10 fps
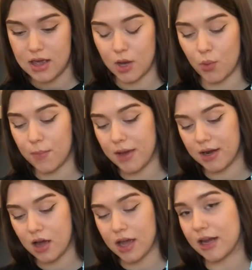what might
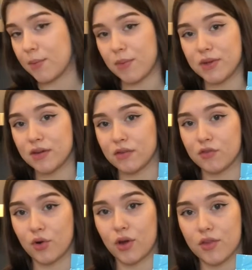not, and it might be different
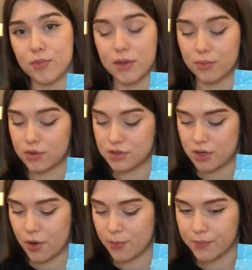for other people. So
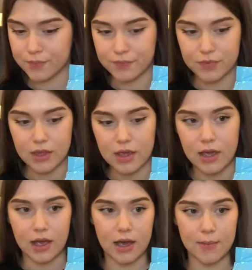
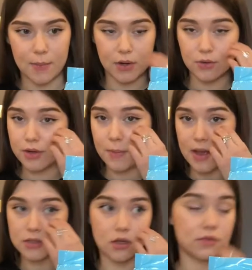I'm gonna go get a
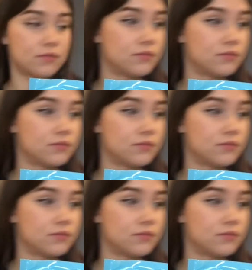mask on.